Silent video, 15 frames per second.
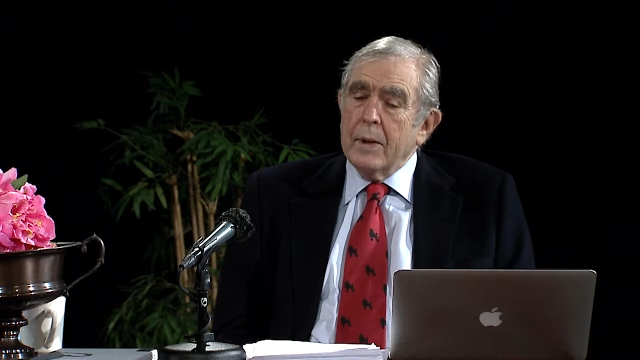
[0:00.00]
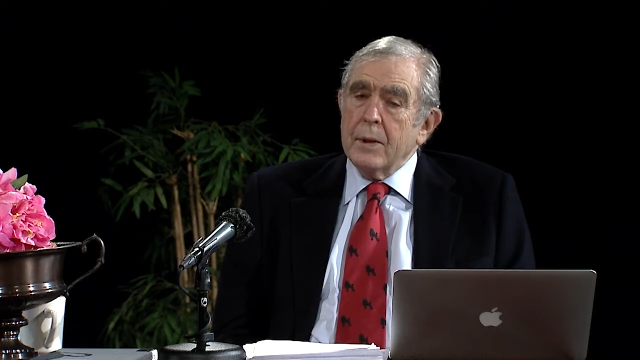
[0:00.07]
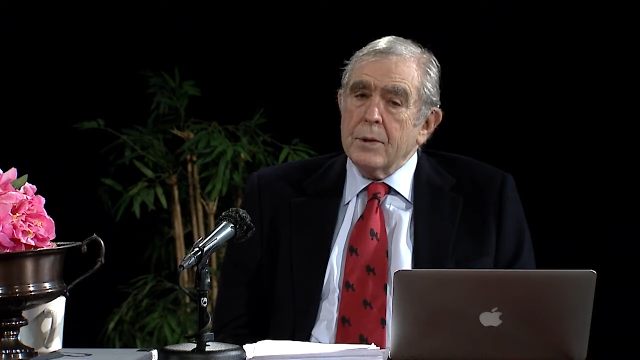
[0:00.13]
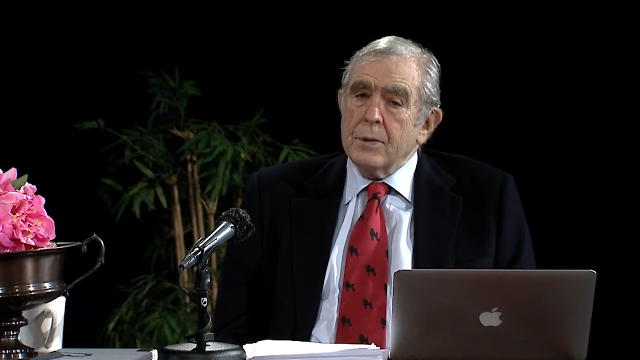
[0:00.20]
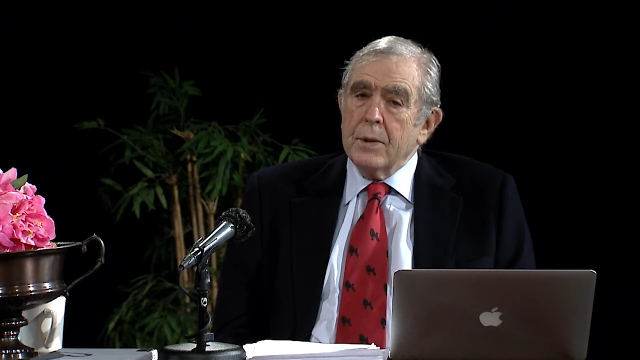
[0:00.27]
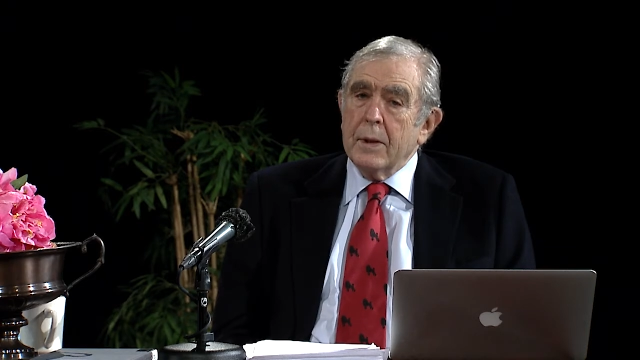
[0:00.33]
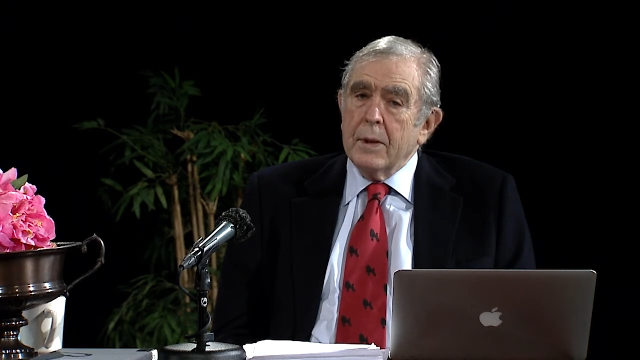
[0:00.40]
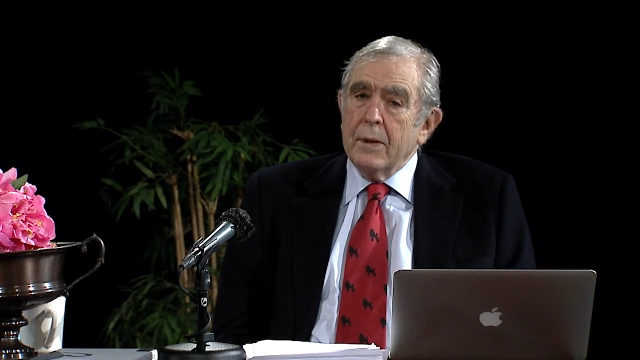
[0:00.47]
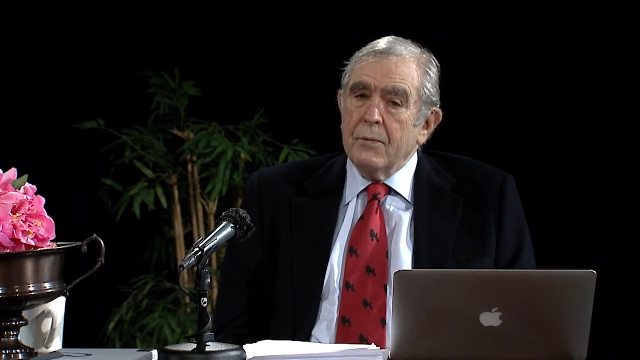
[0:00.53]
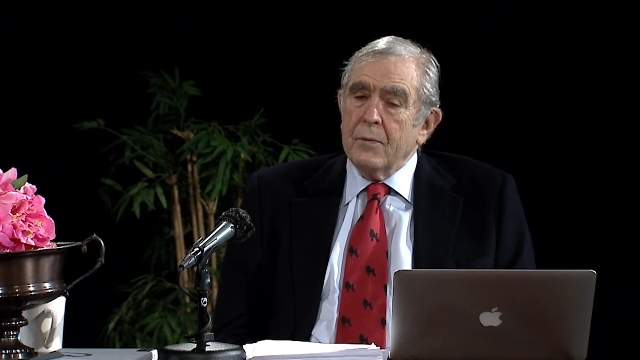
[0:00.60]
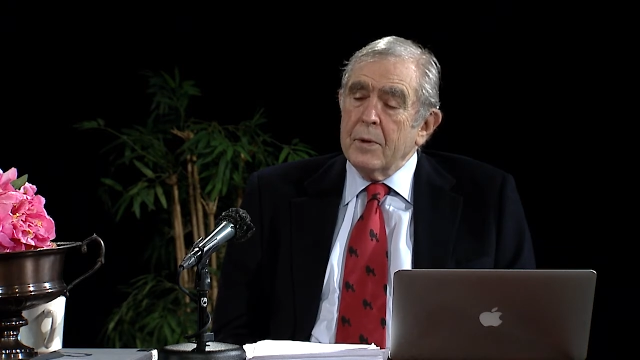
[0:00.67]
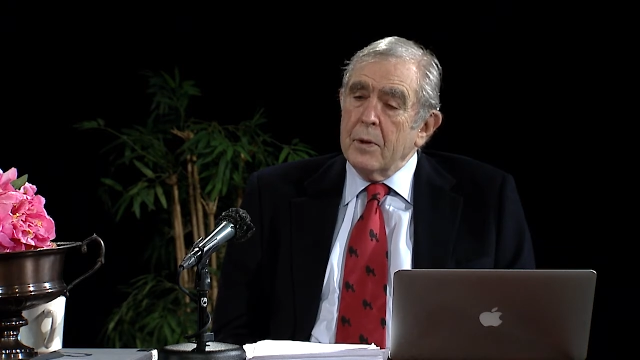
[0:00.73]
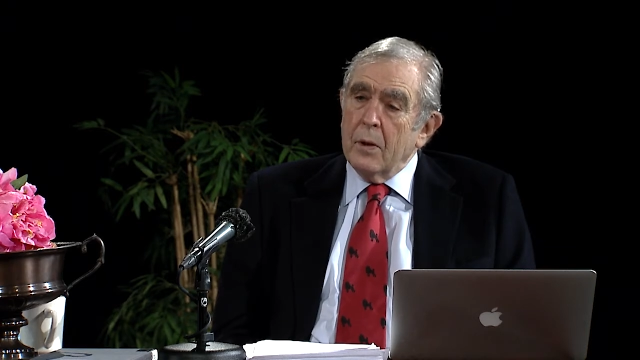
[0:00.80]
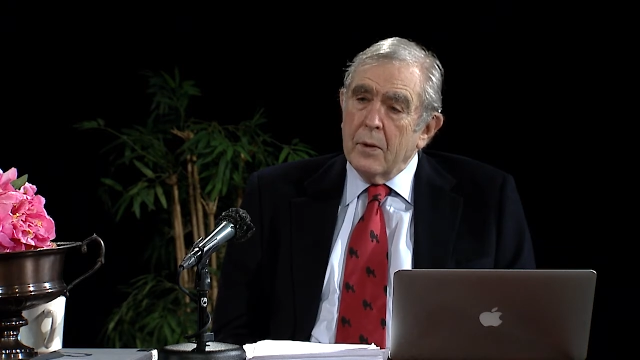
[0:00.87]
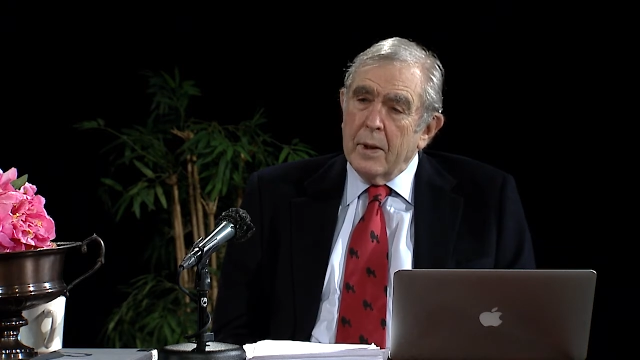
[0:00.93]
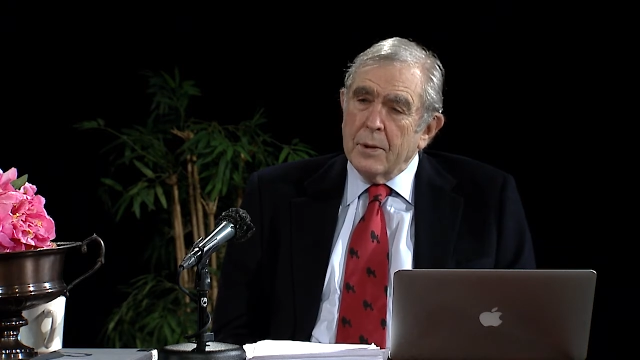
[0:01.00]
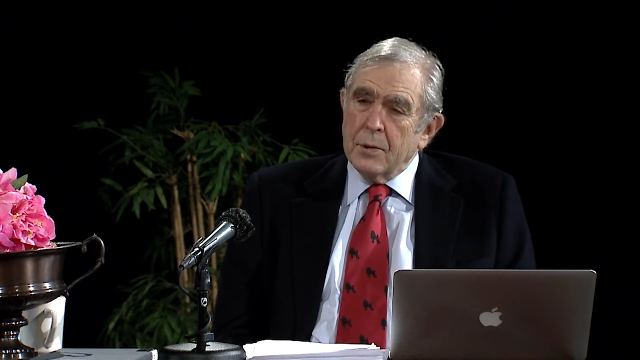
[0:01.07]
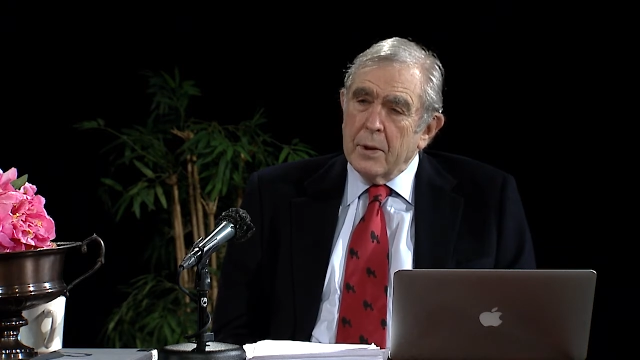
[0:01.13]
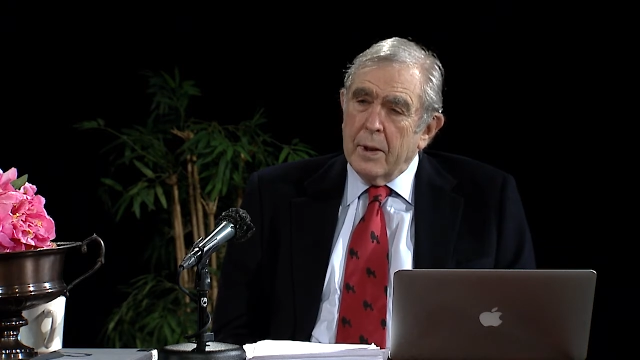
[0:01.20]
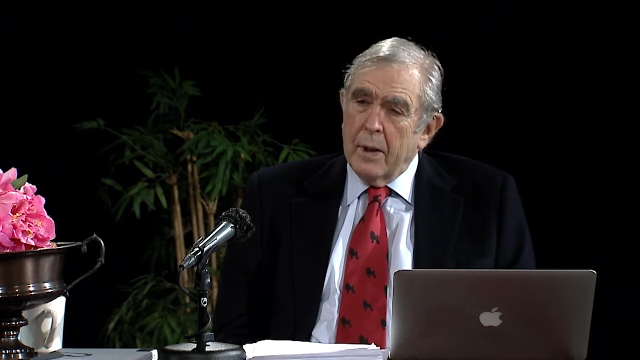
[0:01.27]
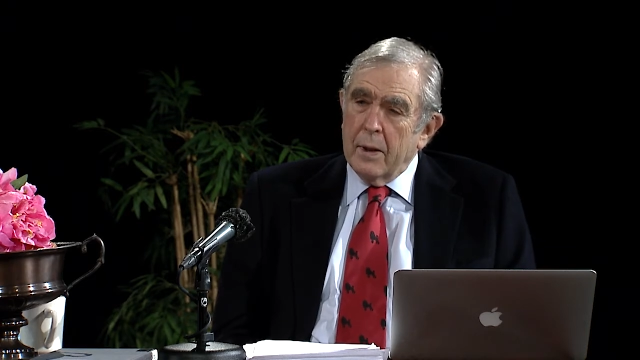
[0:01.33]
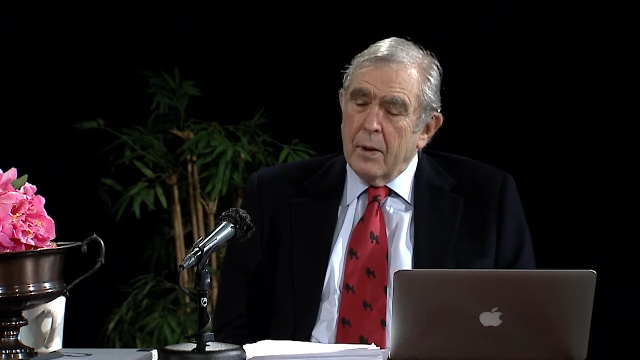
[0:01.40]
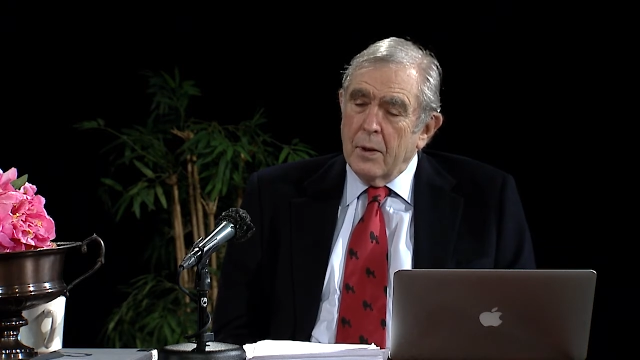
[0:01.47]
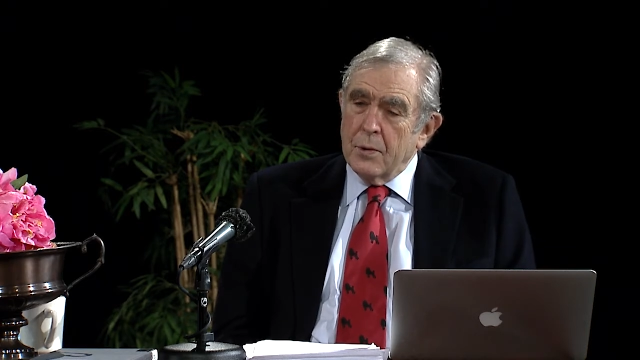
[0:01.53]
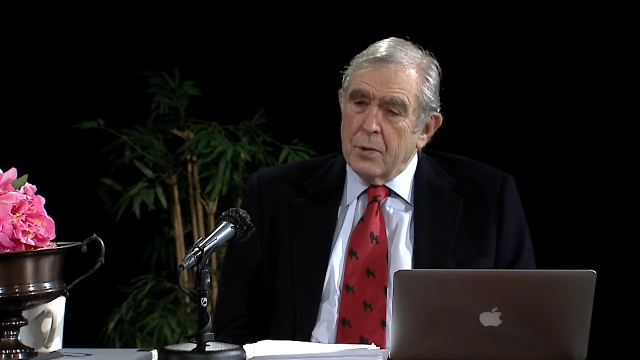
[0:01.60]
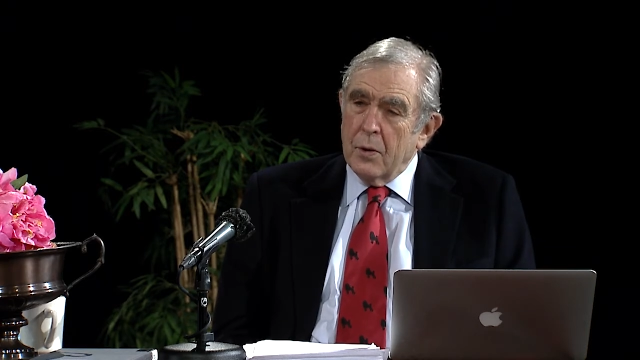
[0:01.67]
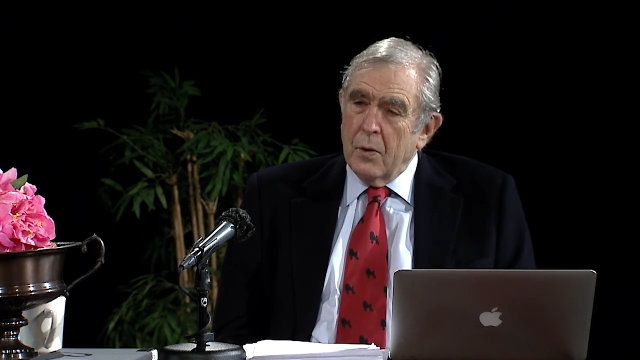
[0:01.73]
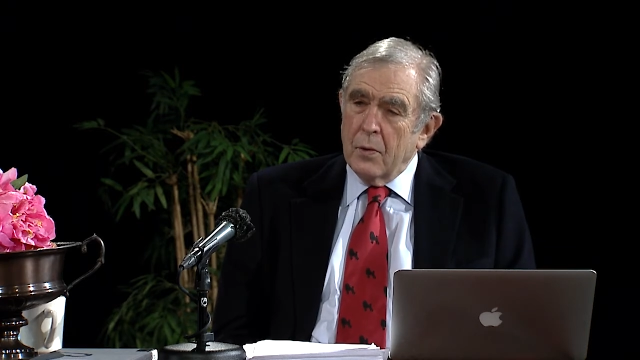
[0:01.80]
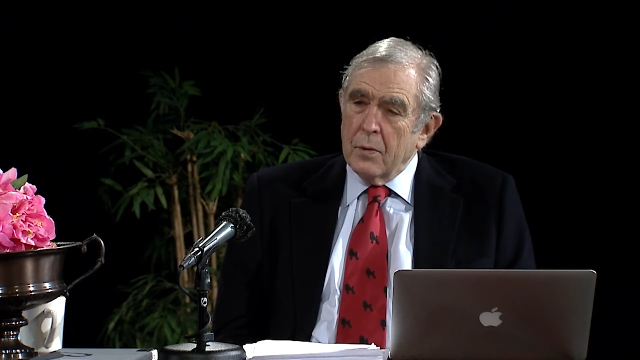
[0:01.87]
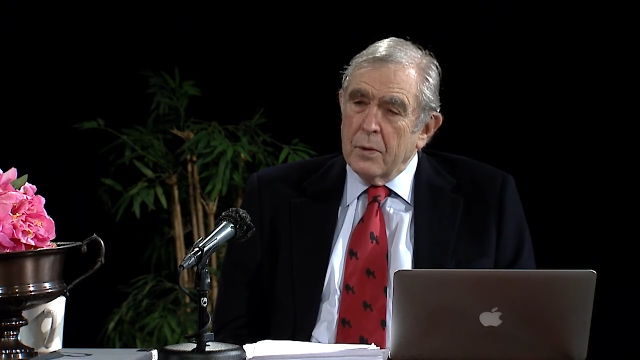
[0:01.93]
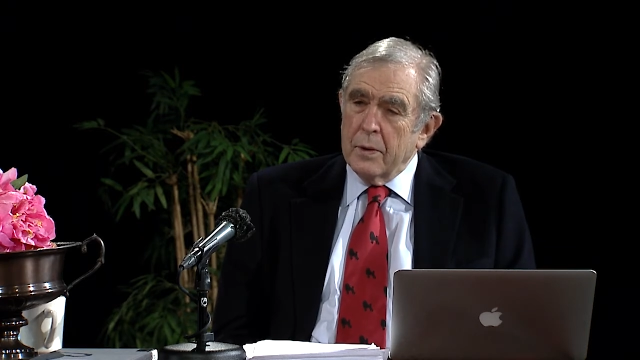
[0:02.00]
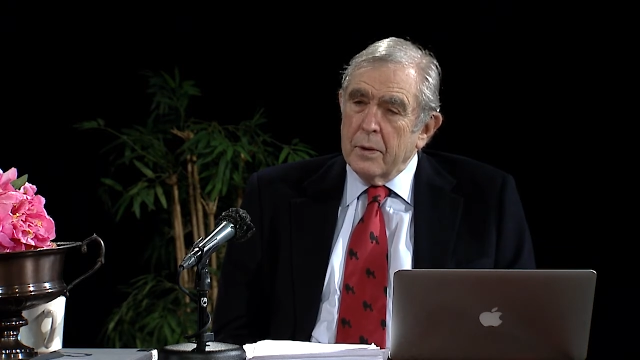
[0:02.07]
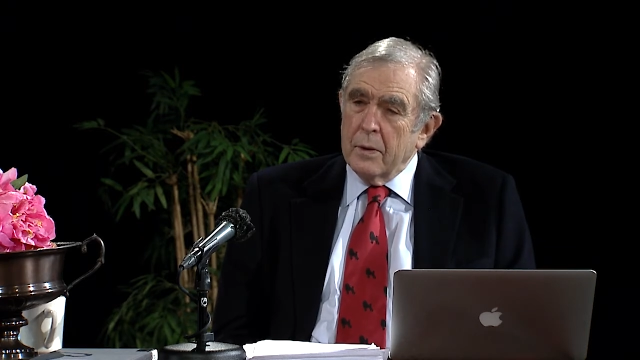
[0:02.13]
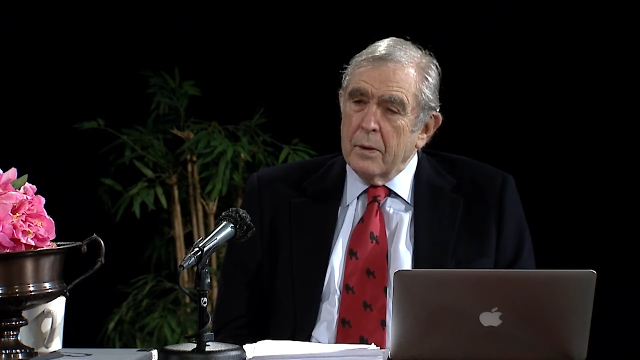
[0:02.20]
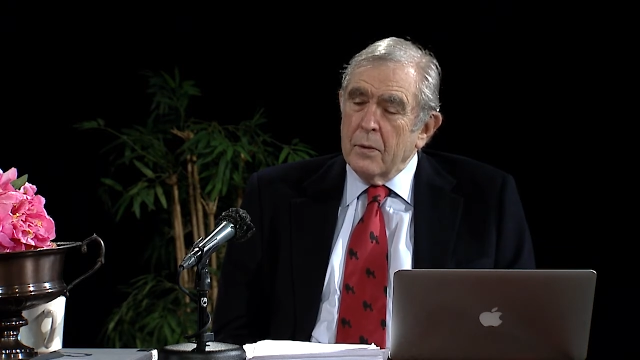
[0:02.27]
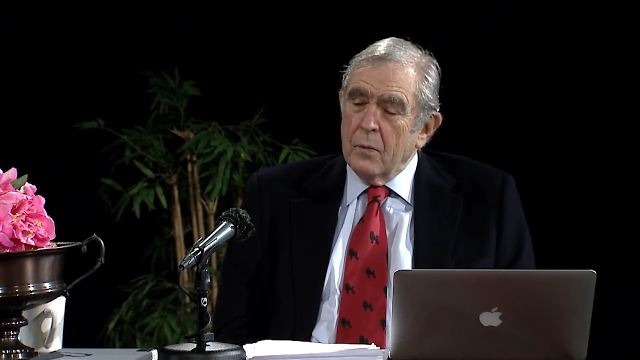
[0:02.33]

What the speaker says: is that if we don't educate our children,